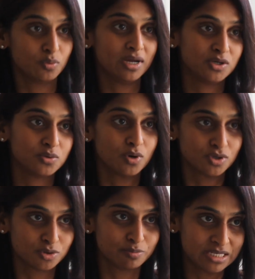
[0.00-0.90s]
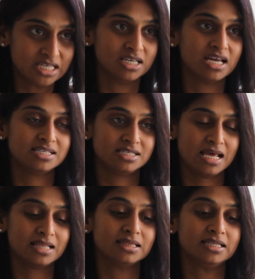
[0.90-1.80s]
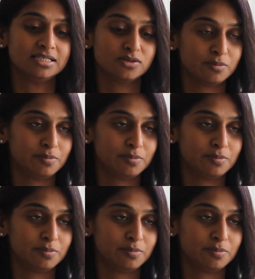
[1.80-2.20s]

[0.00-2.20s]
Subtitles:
where you want to be as an athlete or a